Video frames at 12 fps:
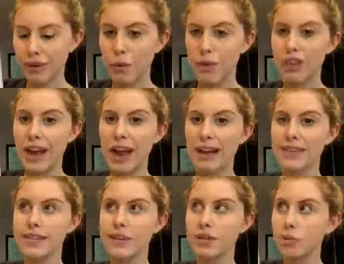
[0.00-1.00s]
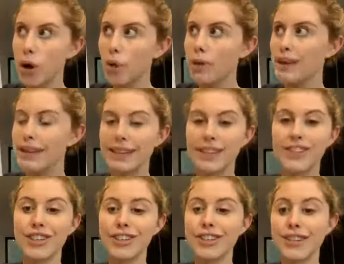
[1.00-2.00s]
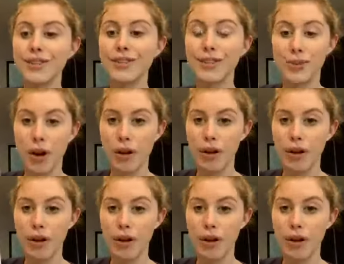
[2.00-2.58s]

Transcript: which has the growing conditions that suit our